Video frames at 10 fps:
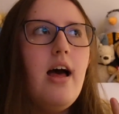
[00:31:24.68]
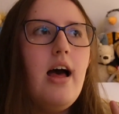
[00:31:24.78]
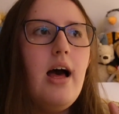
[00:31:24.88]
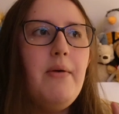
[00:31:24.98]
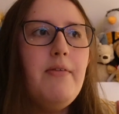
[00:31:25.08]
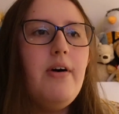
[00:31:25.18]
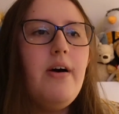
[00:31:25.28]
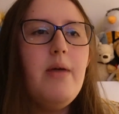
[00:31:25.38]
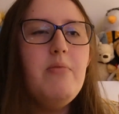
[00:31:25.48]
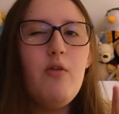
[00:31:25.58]
However,
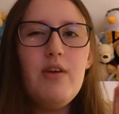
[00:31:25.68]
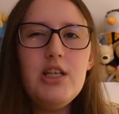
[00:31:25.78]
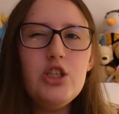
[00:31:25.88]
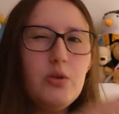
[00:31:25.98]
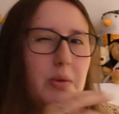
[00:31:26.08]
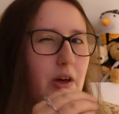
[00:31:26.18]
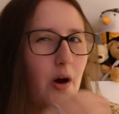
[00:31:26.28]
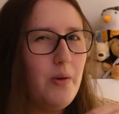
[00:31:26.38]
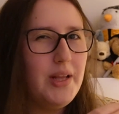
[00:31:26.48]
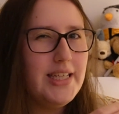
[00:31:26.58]
I'm not really sure what the
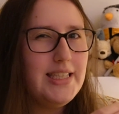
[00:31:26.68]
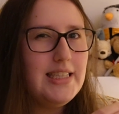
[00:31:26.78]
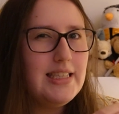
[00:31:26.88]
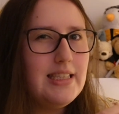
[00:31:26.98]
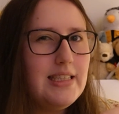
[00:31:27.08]
goal is.